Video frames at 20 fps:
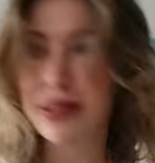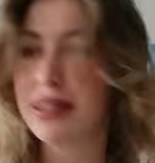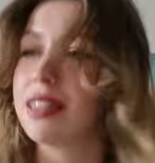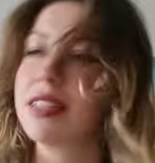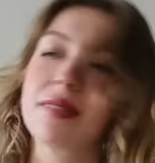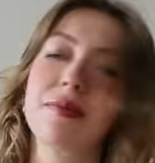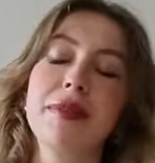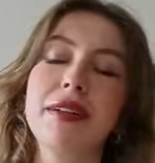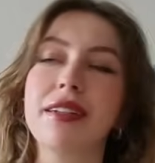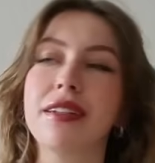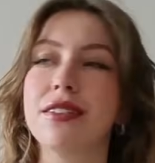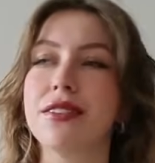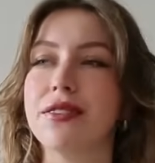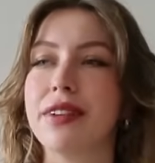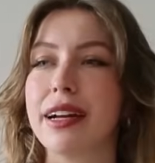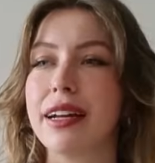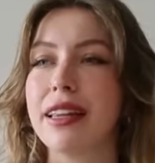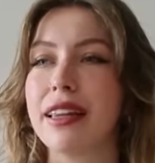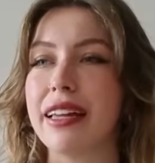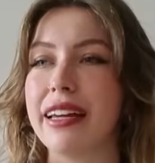really explain it
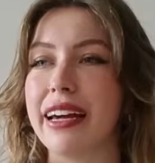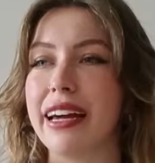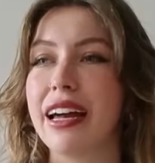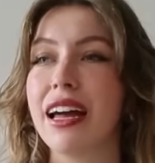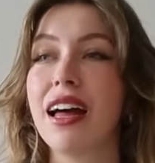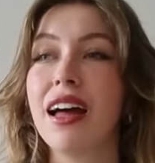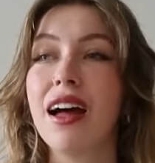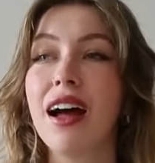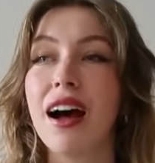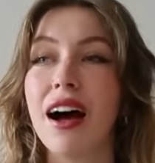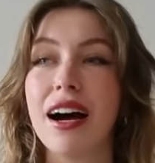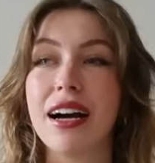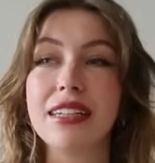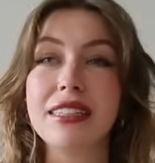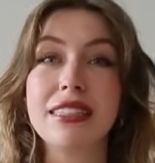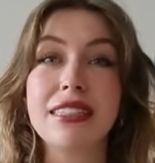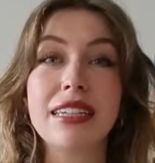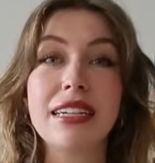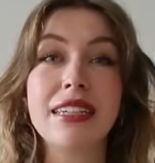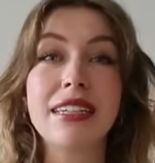directly. I
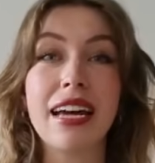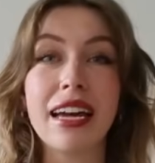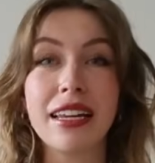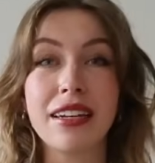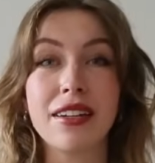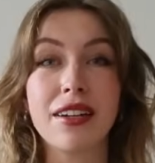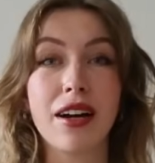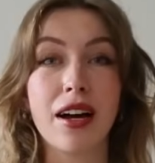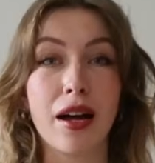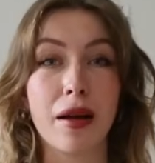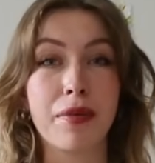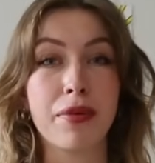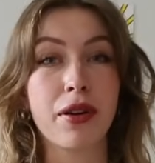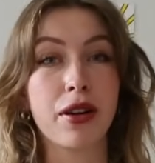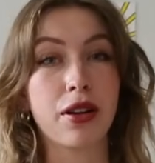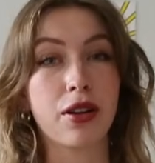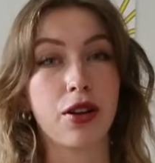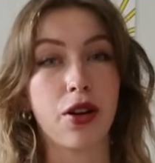did end up